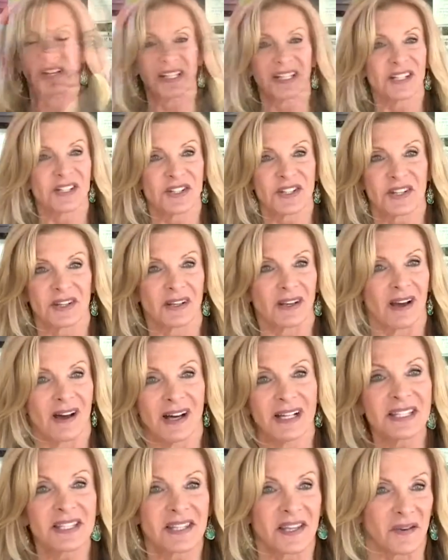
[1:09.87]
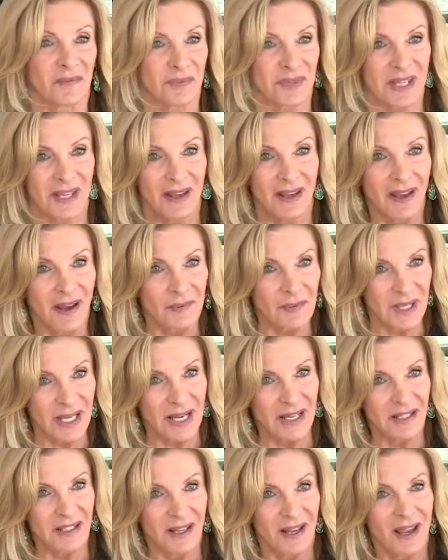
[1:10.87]
for the most part, it's been a lot
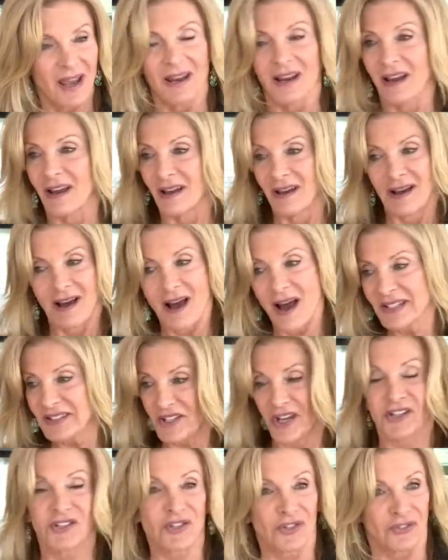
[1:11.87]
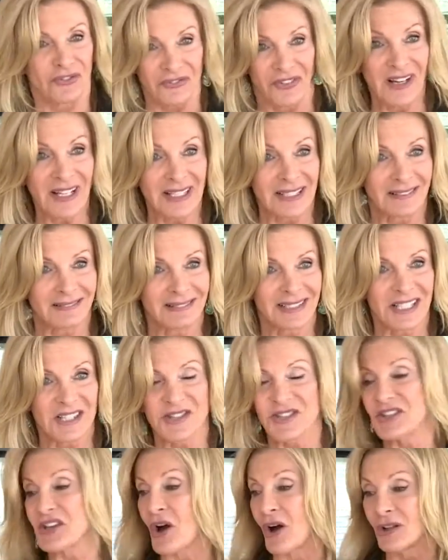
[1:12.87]
of fun. Hot dogs are fun.
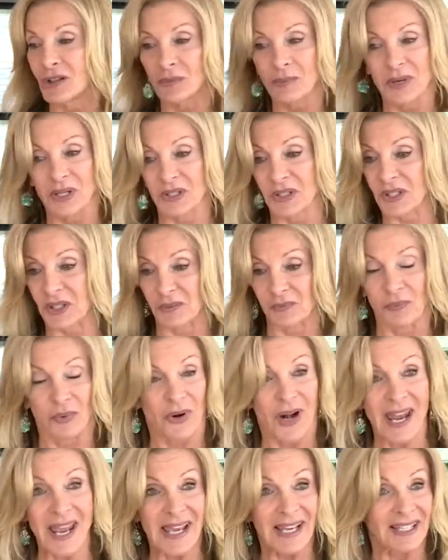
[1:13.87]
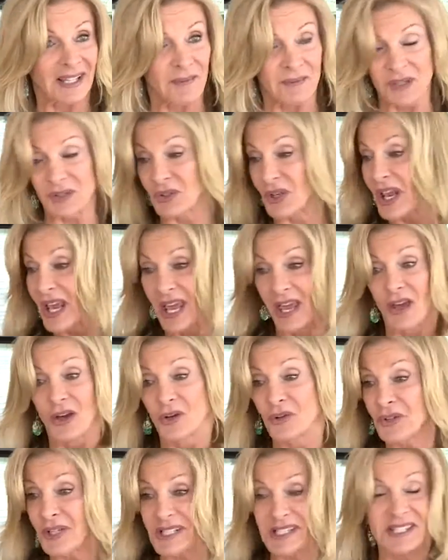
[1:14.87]
It's the all American brand. I mean,
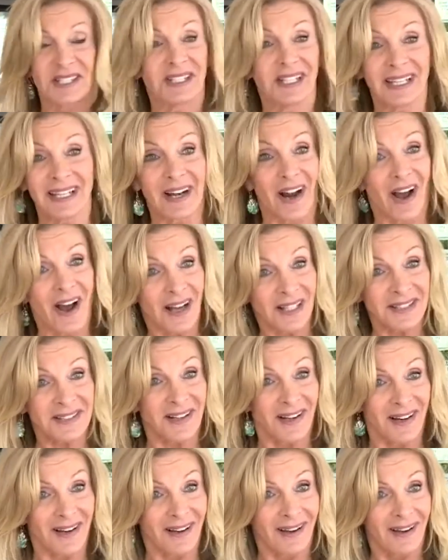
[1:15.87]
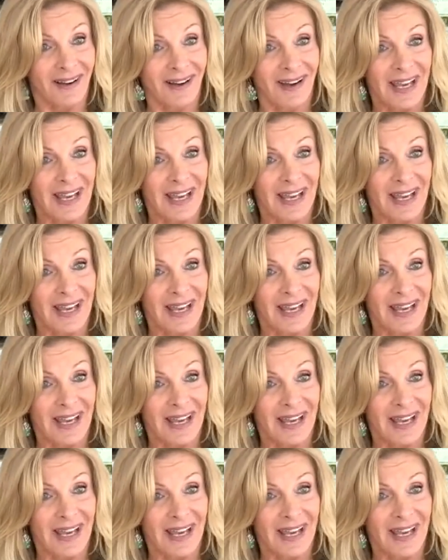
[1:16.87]
who doesn't need a hot dog?